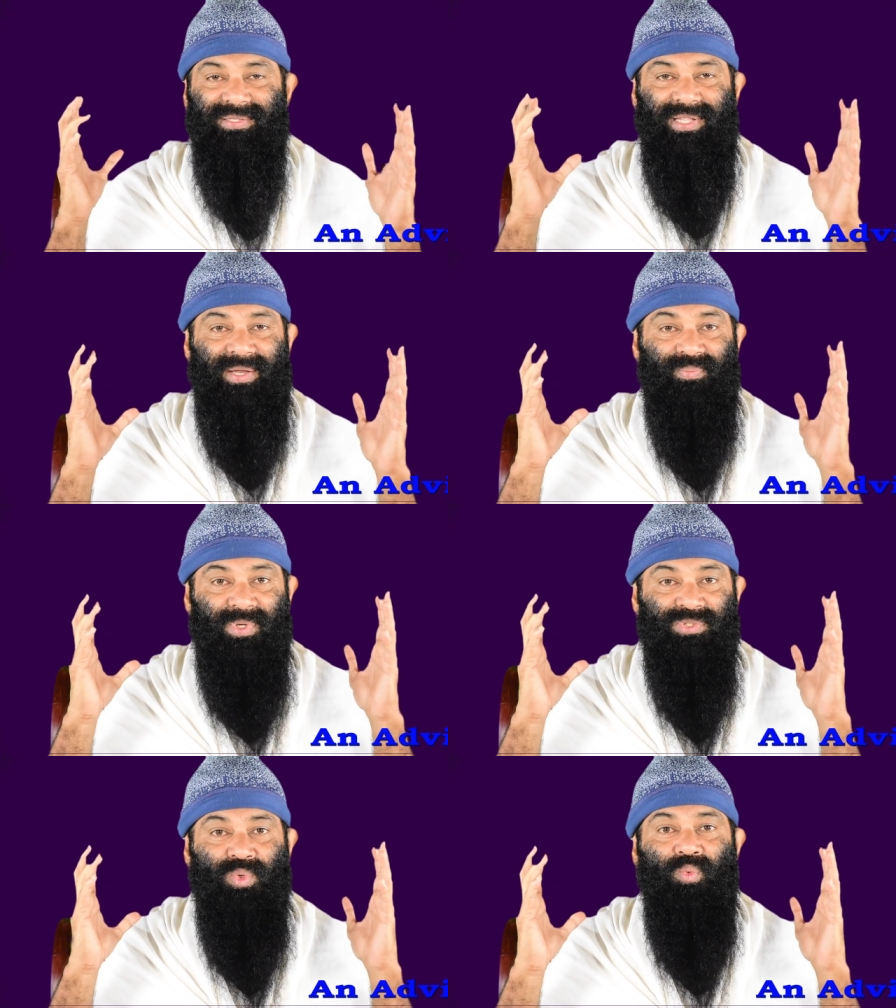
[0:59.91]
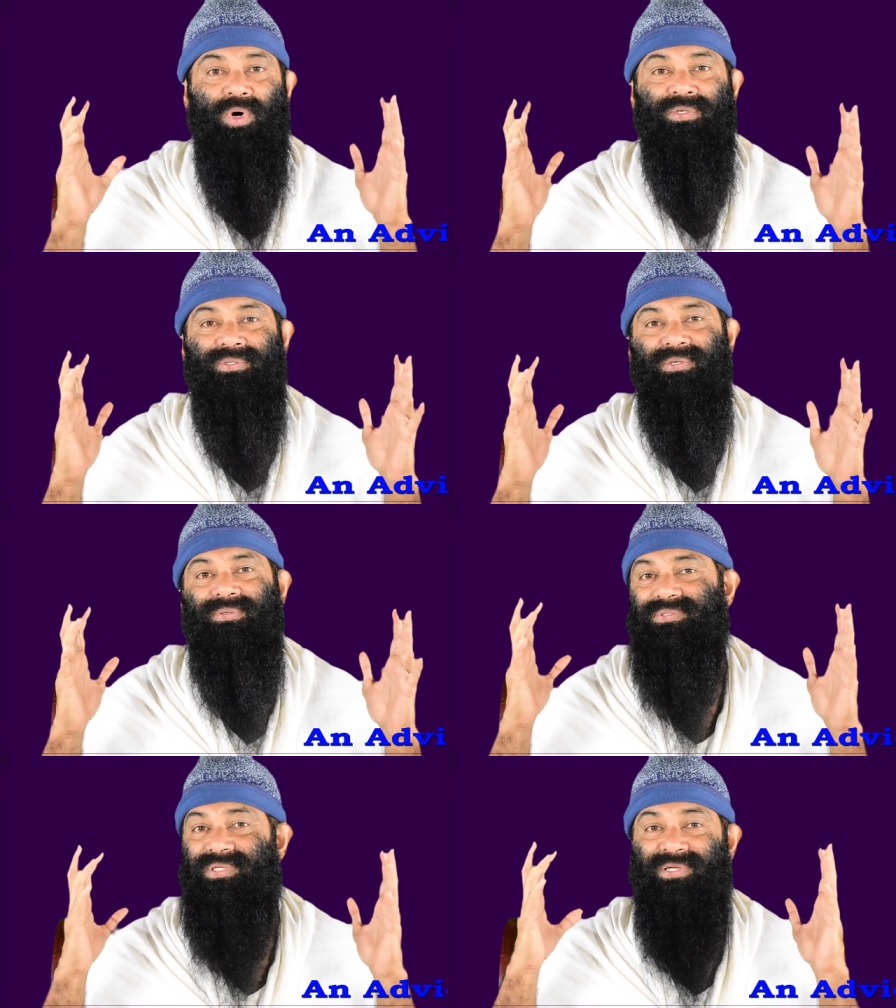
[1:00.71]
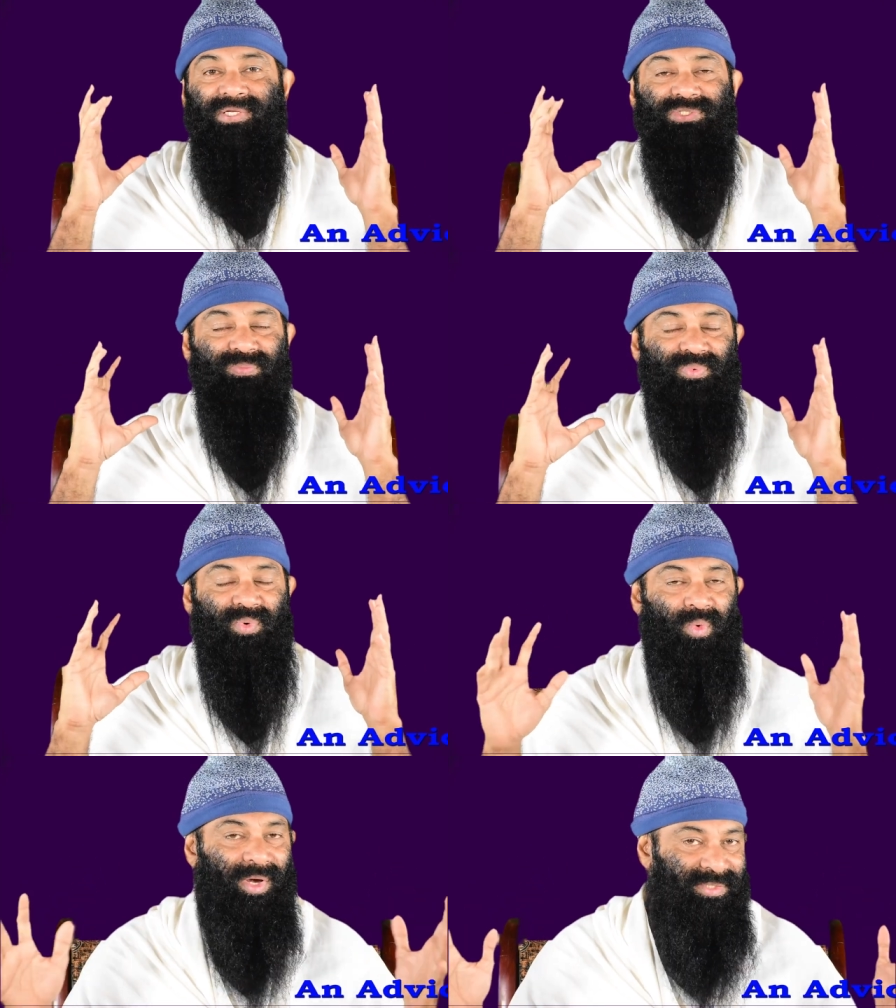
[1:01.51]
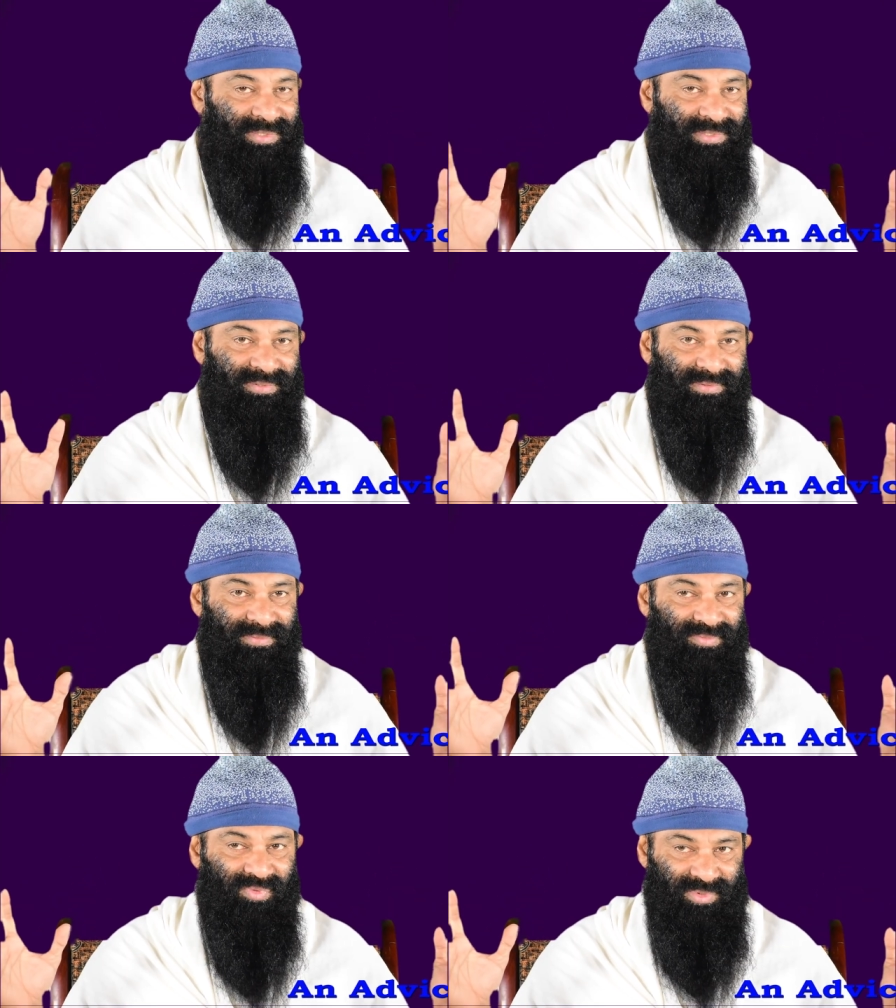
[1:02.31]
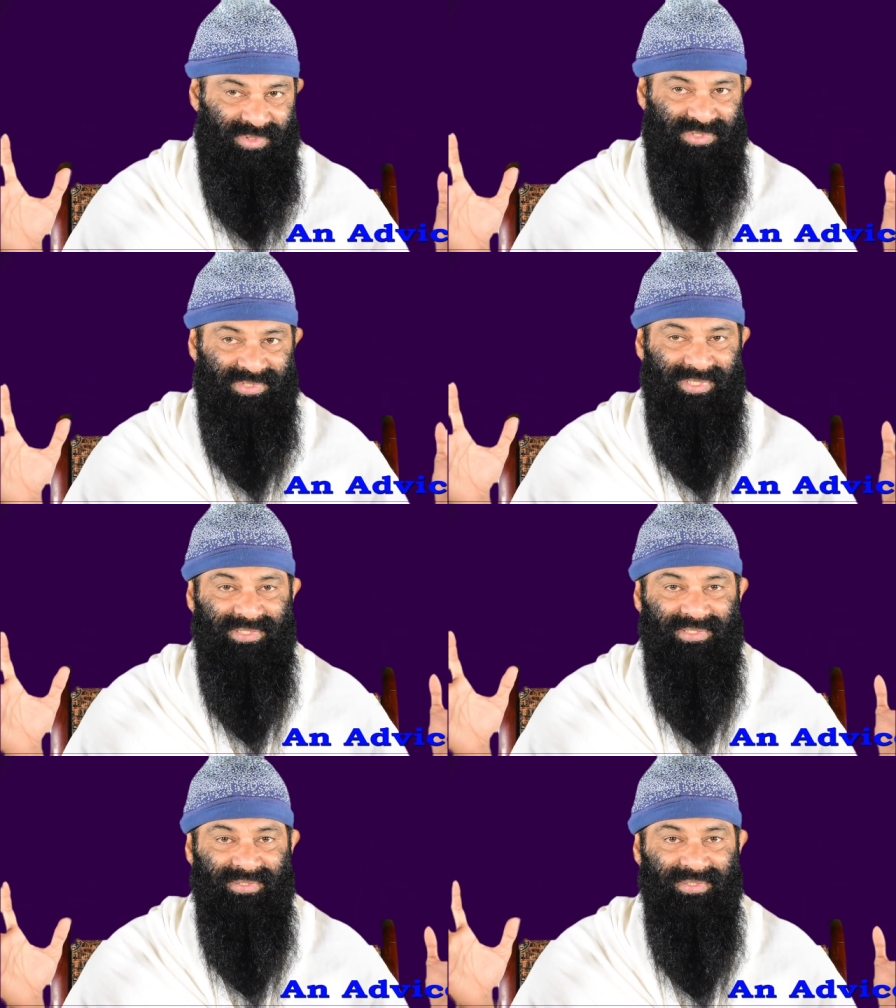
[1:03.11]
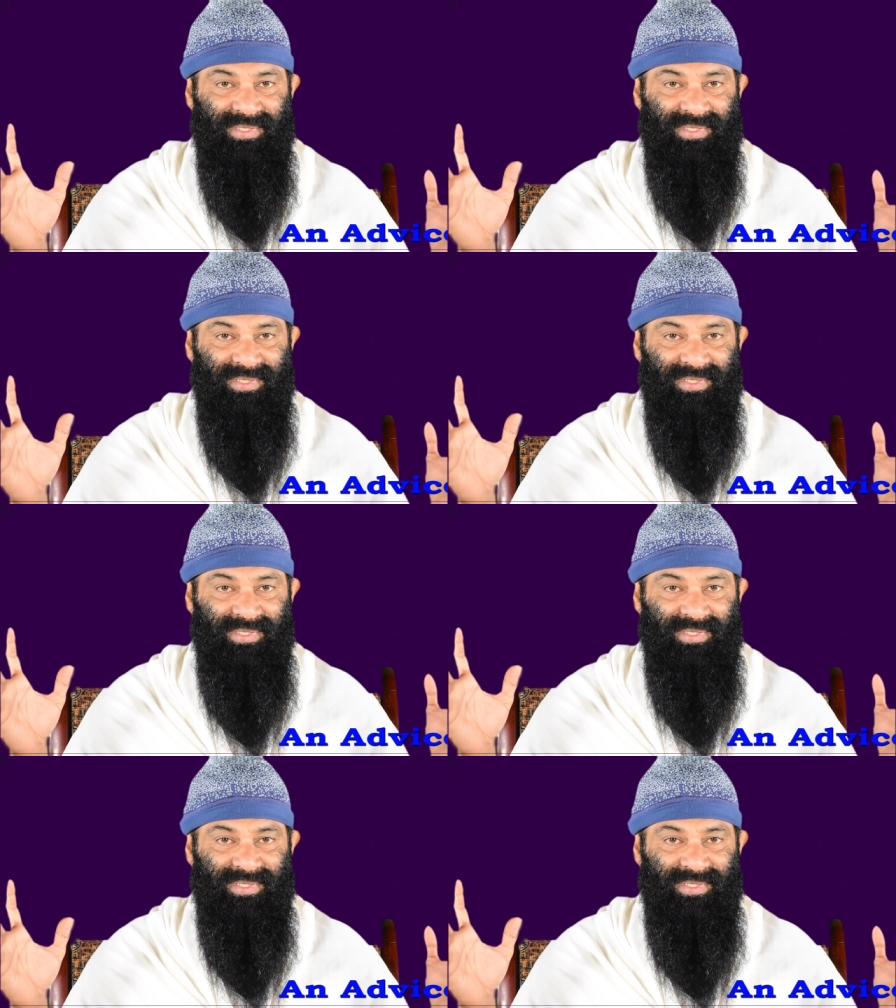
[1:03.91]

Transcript: That much of water the nature provides for this state.